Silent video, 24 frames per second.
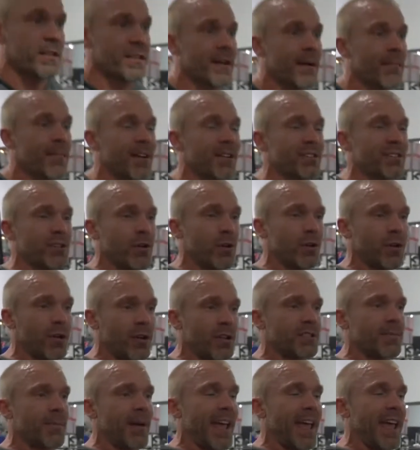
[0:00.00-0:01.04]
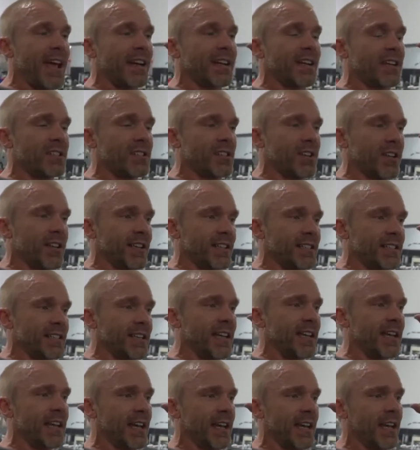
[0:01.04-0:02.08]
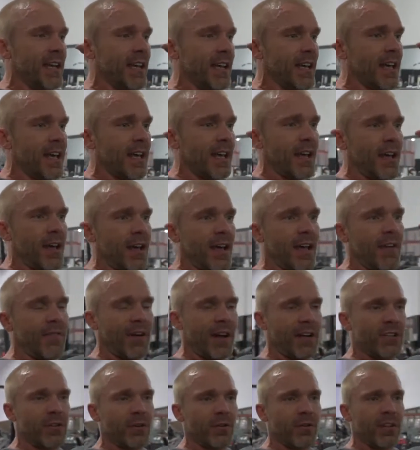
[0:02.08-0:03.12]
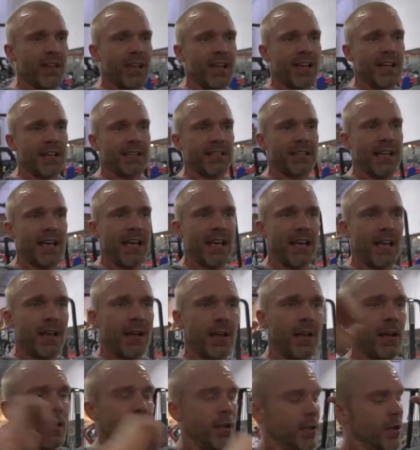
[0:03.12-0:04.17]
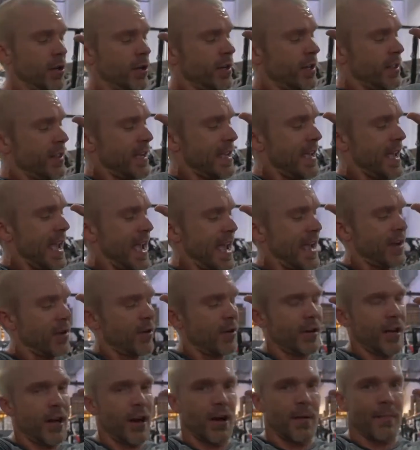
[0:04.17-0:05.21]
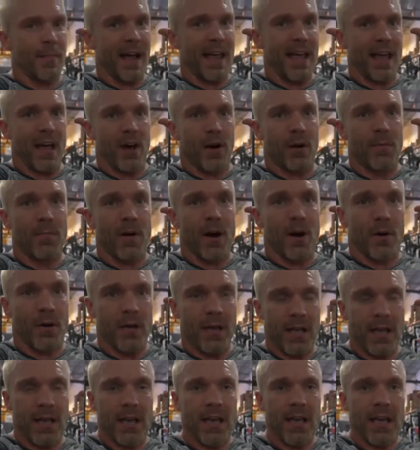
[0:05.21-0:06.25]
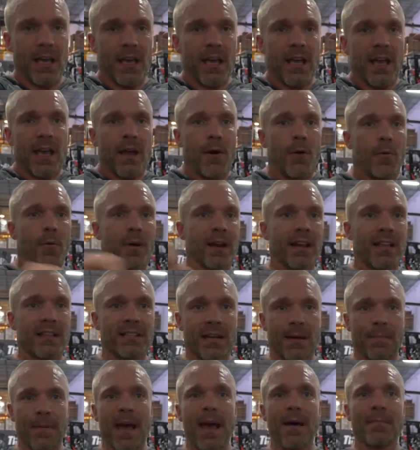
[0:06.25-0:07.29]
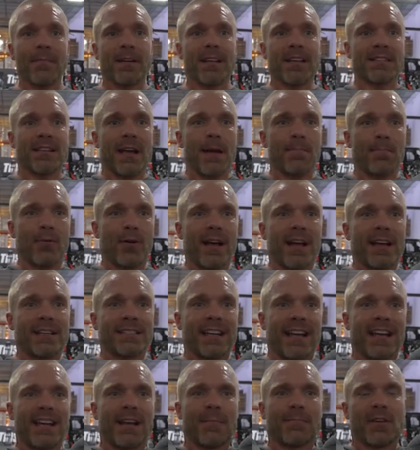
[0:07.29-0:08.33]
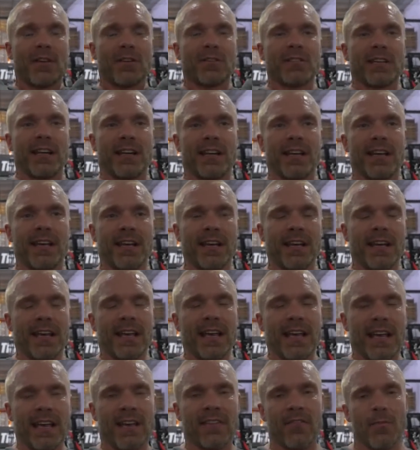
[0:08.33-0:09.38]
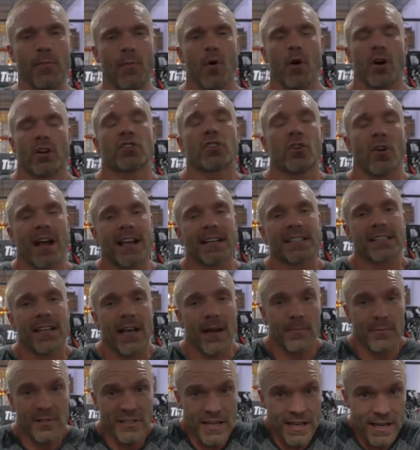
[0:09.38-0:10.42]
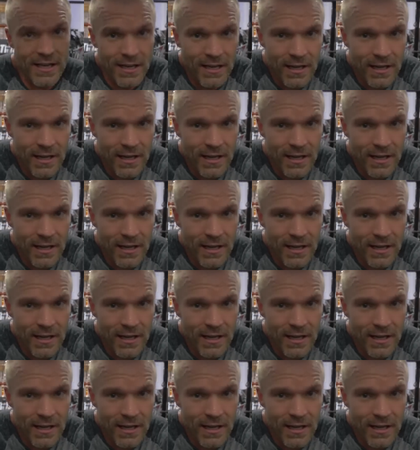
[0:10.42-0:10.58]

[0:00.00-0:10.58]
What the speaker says: the dumbbells too close to my head because you can see, if I do this, look at the angle here at my elbow. What ends up happening is I end up using even more triceps.